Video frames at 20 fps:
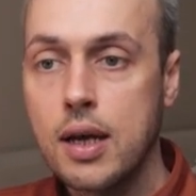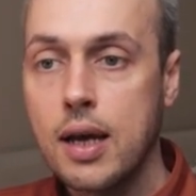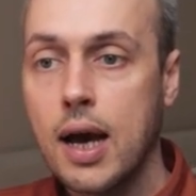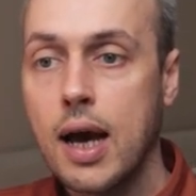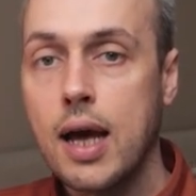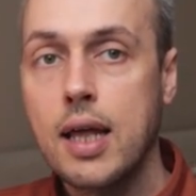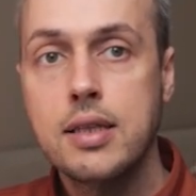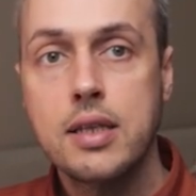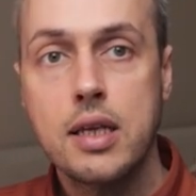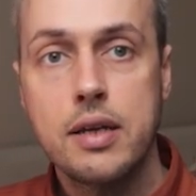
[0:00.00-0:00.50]

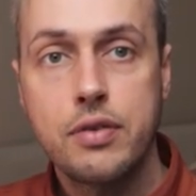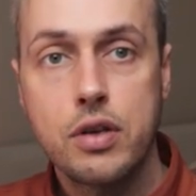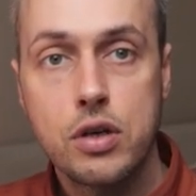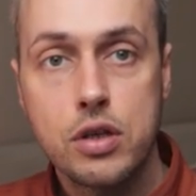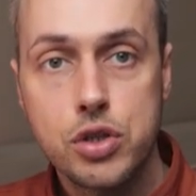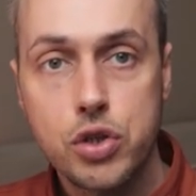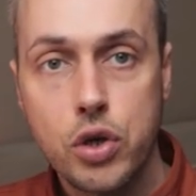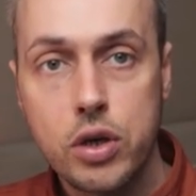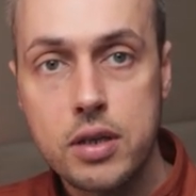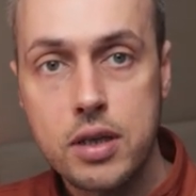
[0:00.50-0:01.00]
And if you're
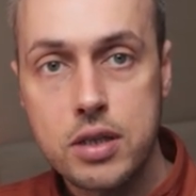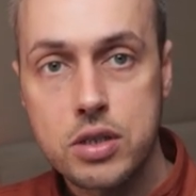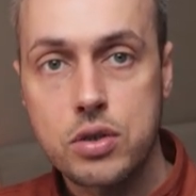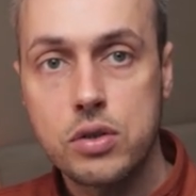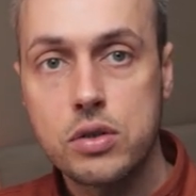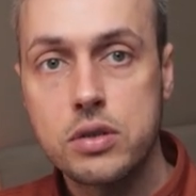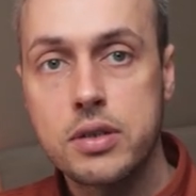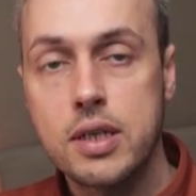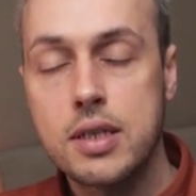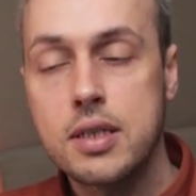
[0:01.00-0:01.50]
enjoying this
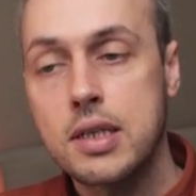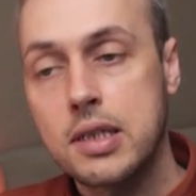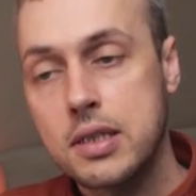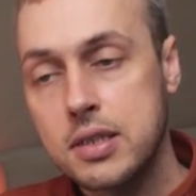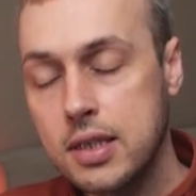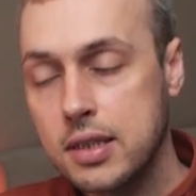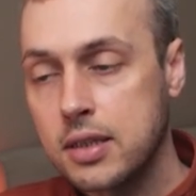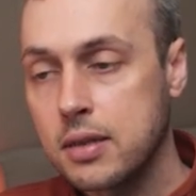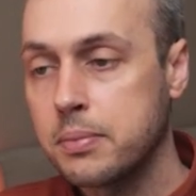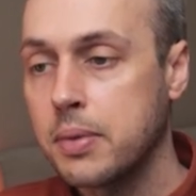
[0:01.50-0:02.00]
content,
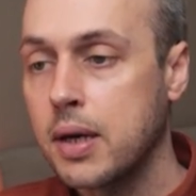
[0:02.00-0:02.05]
consider